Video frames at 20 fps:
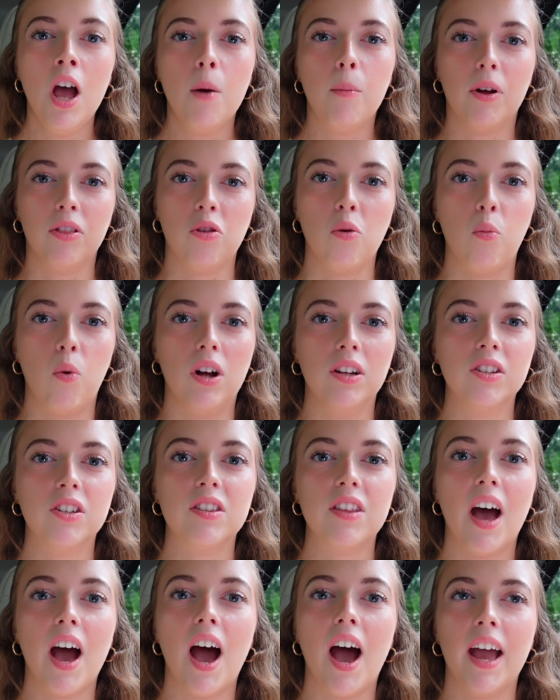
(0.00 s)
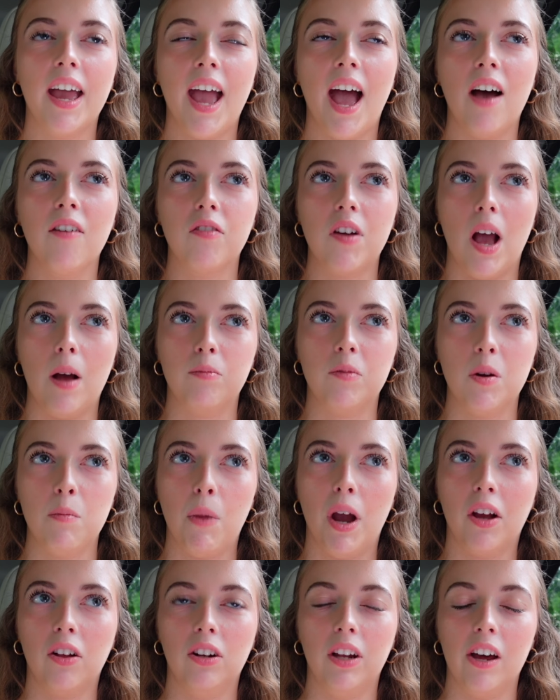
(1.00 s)
but the ones that I have kept in
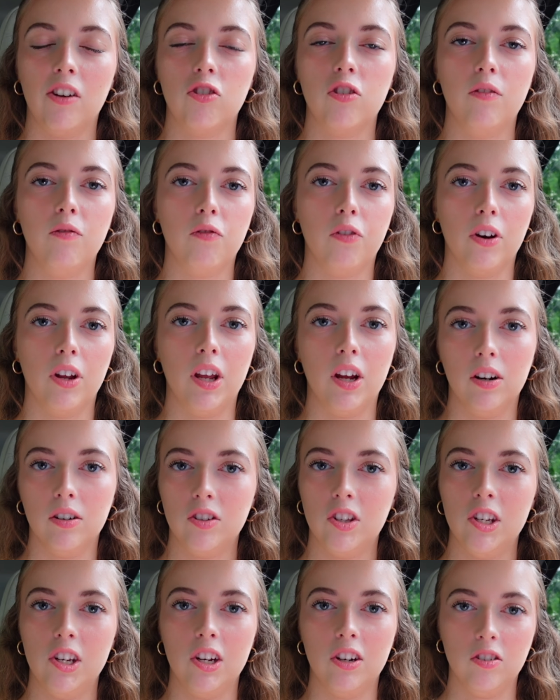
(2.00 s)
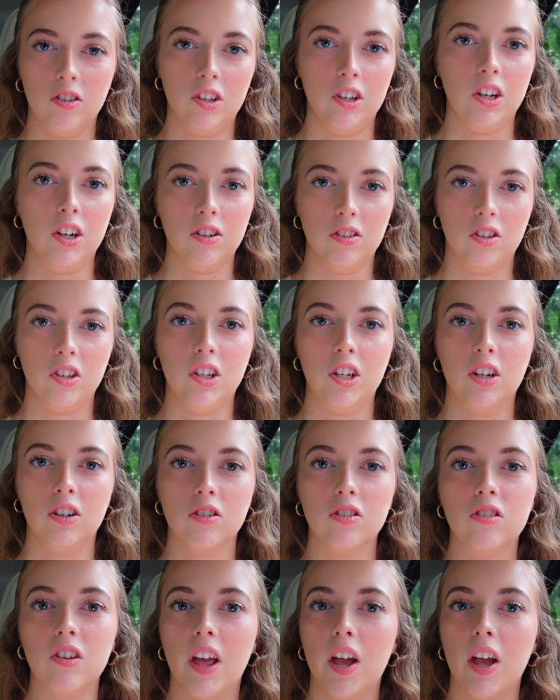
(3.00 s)
my collection for years and years,